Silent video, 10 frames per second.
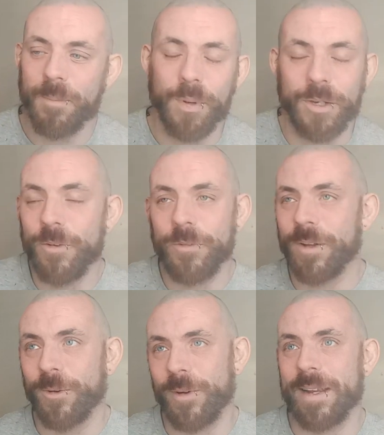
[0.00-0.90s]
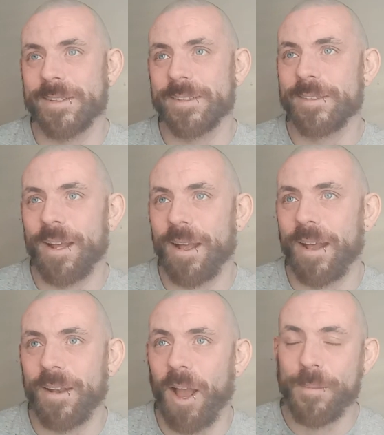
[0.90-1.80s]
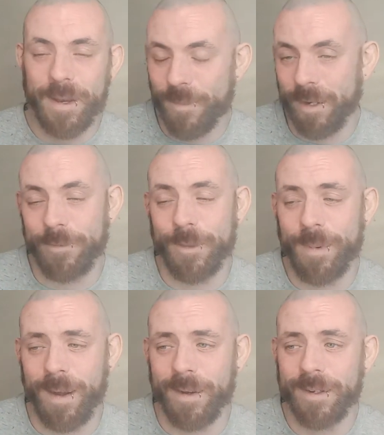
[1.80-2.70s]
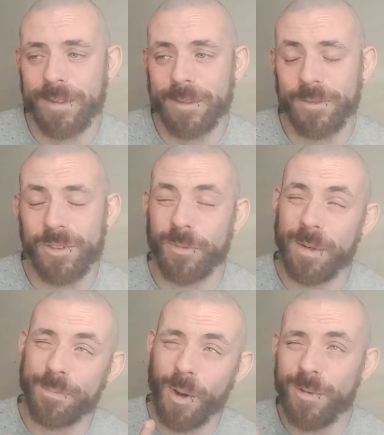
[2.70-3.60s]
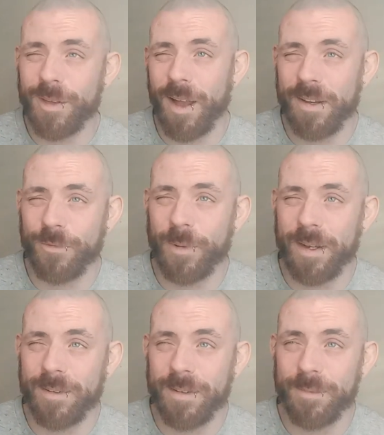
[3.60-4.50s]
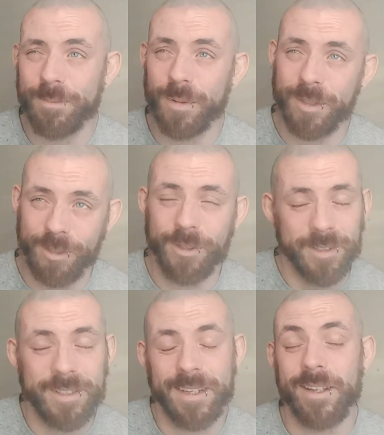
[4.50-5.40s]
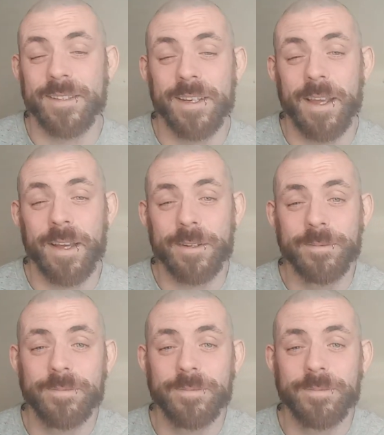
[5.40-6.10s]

But you feel great, and I make money for the bar. So we both kind of win, but you're still a dickhead.